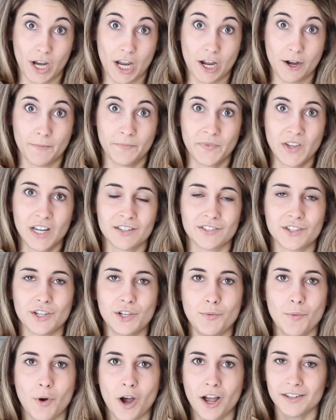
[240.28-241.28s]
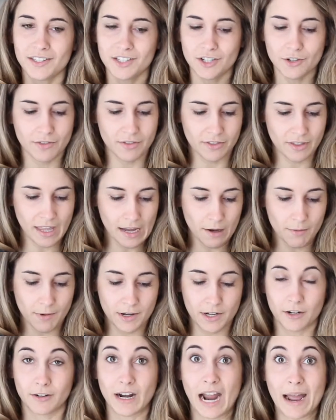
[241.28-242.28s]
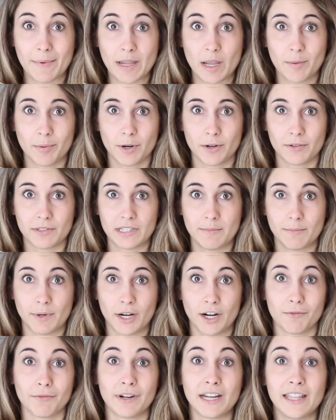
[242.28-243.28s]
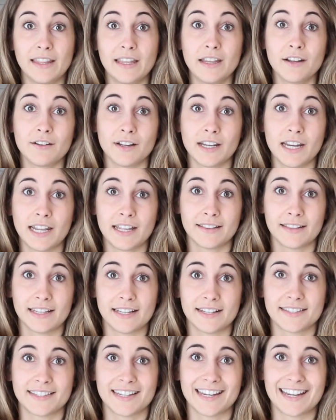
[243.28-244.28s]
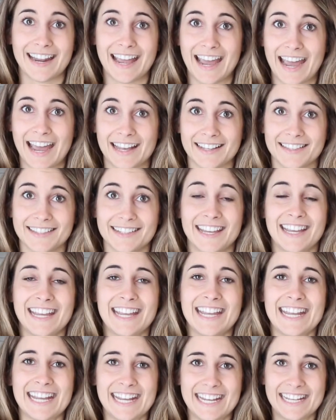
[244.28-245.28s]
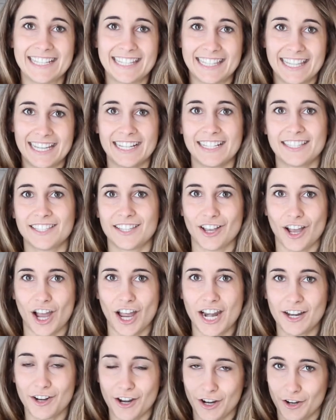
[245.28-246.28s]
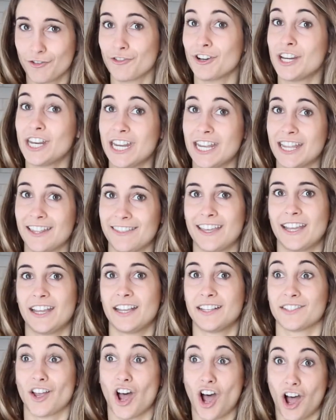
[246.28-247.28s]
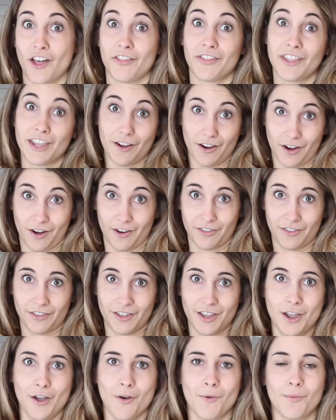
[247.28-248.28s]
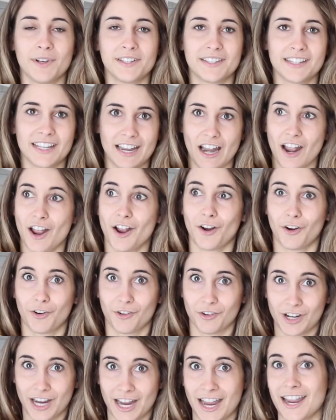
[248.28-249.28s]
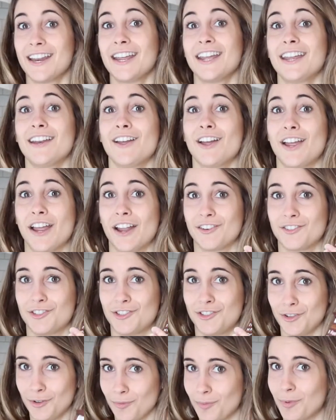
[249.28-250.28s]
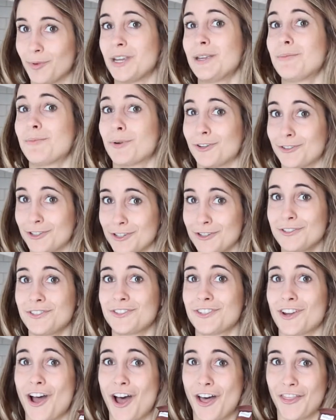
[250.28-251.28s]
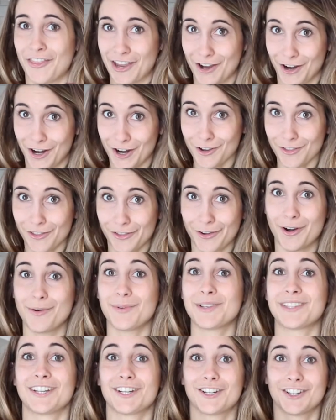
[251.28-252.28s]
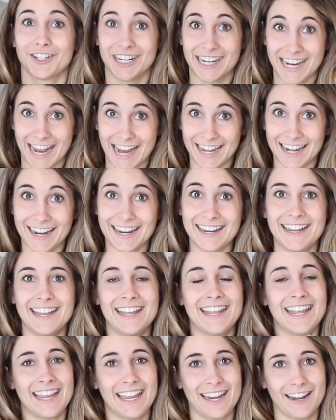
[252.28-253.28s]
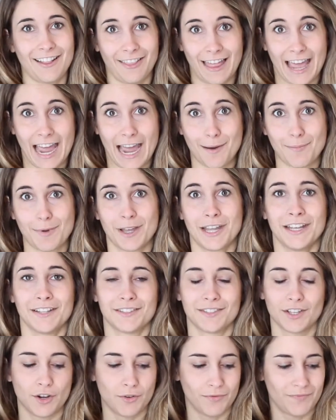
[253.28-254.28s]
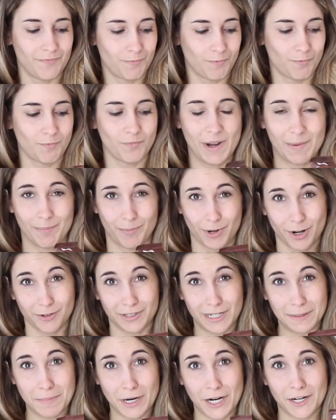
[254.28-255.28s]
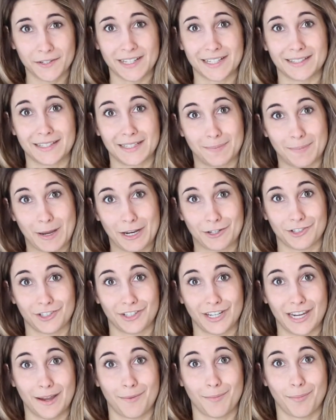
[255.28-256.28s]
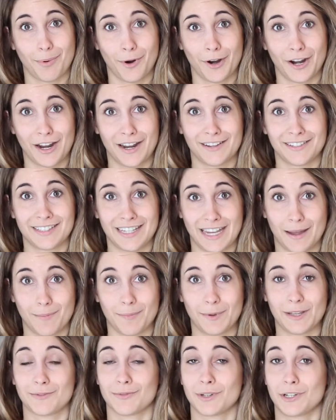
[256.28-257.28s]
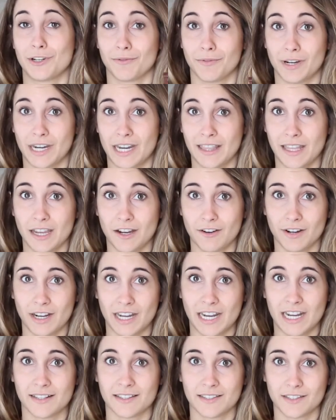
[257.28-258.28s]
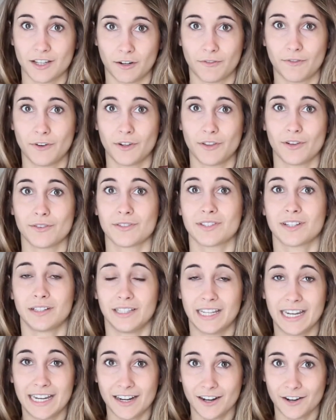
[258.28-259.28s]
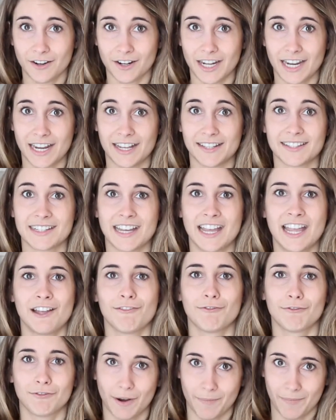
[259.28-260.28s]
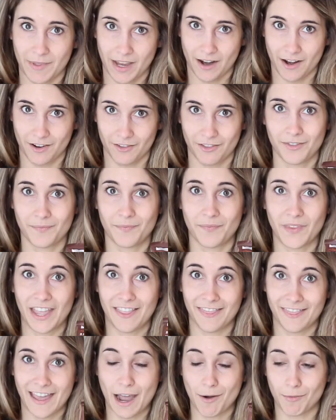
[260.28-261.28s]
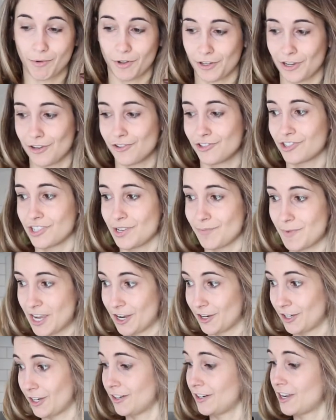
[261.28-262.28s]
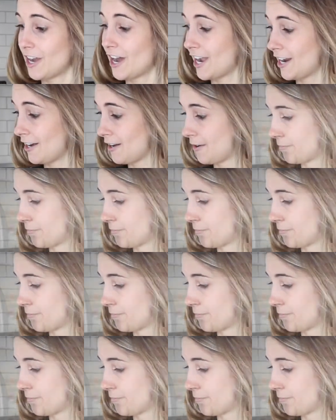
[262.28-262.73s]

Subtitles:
you. So you want to think when you're grabbing a protein bar, read the ingredient list and ask, is this an ingredient that is on the earth? Was it created to be produced on the earth, or was it created in a lab? So in protein bars, that's especially important tip, is when you're reading the ingredients, look for those clean ingredients from the earth, and that will usually be a good guide.